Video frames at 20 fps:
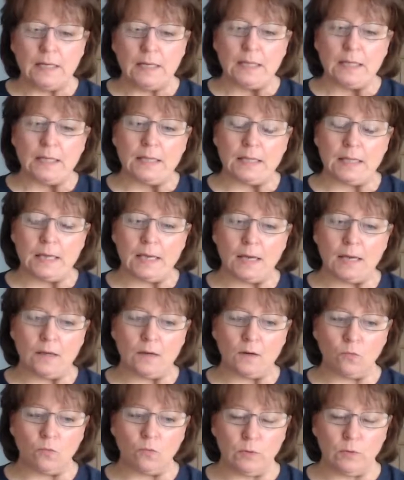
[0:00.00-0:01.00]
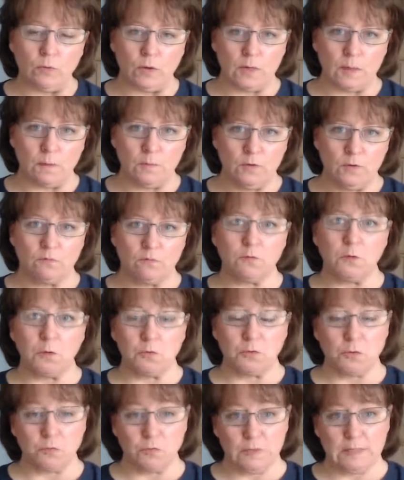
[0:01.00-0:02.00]
that we want to move
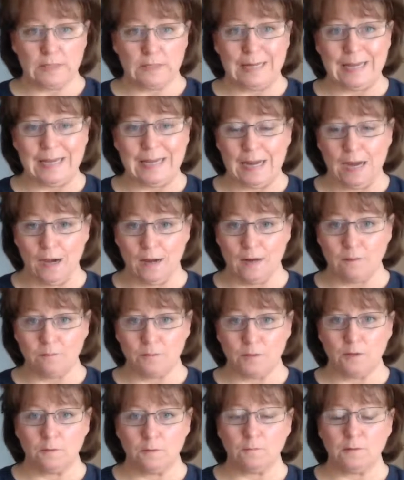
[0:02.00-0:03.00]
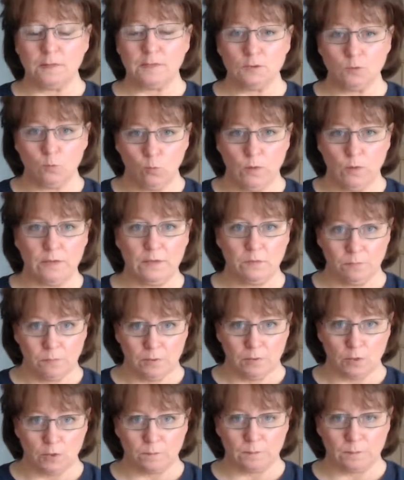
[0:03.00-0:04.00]
forward with the day on purpose, with
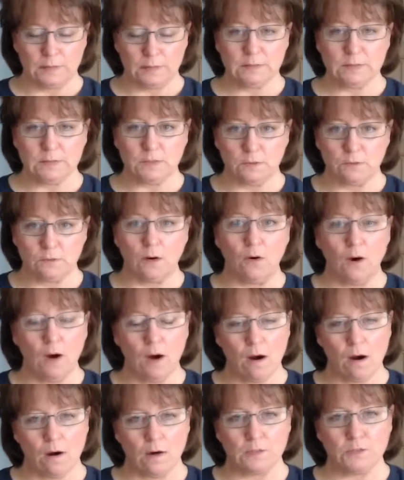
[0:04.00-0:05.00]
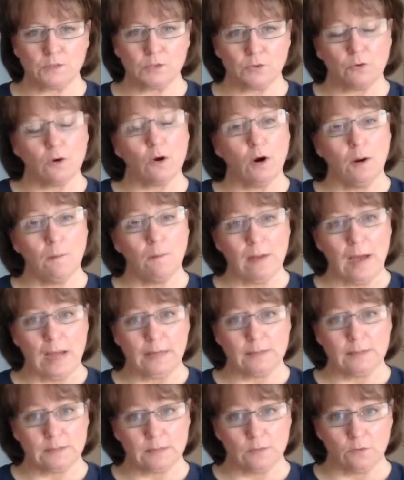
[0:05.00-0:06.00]
purpose, to grow our hearts, grow our
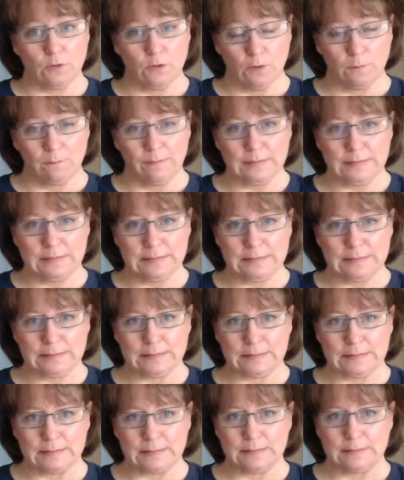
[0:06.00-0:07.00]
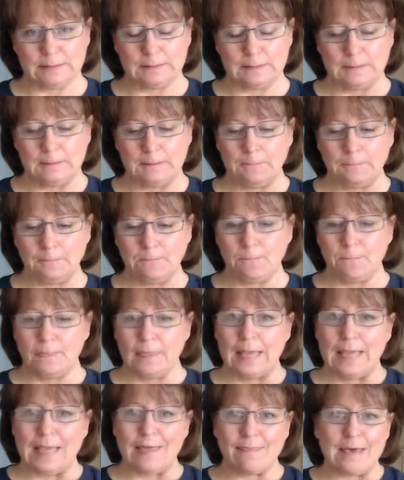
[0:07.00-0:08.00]
minds, and grow our businesses.
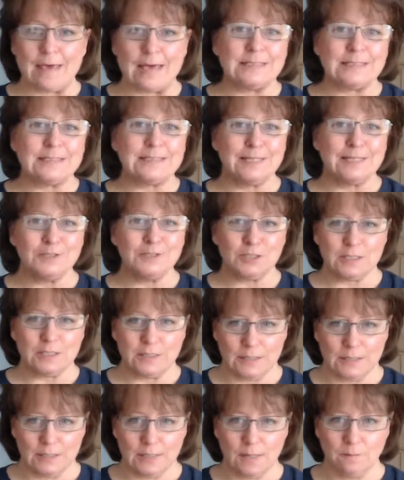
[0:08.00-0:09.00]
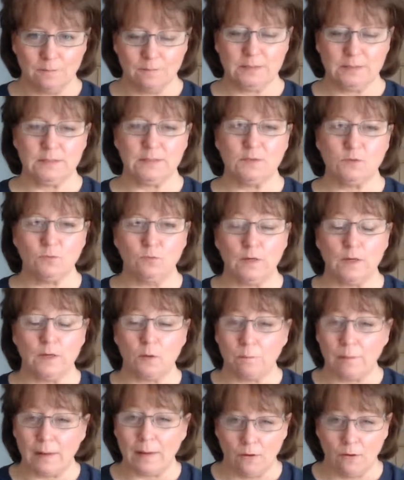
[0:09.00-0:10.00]
And that essentially encompasses what a
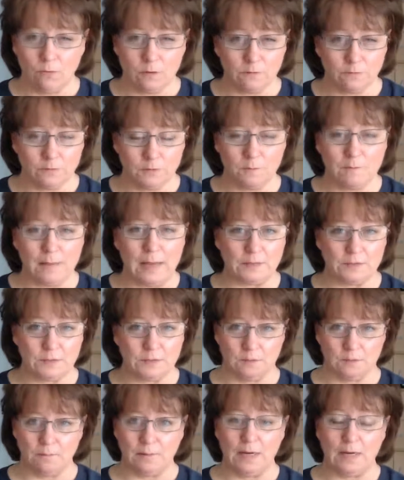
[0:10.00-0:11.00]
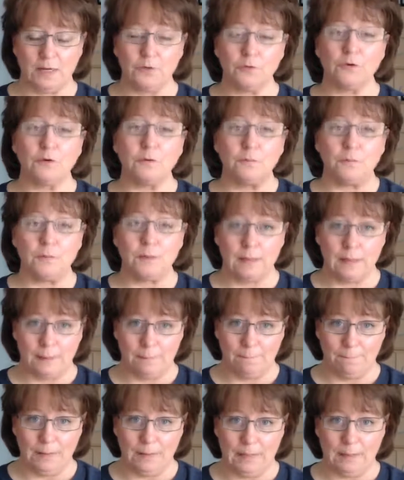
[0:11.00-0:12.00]
powerful mastermind group
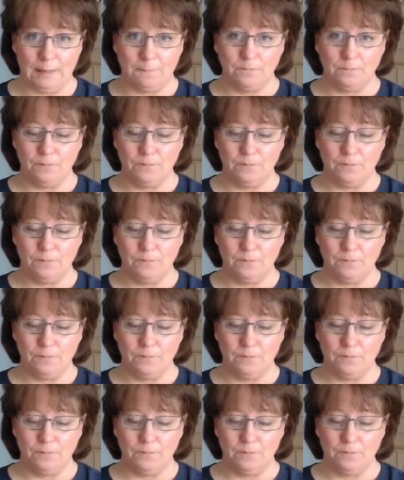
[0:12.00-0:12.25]
can be.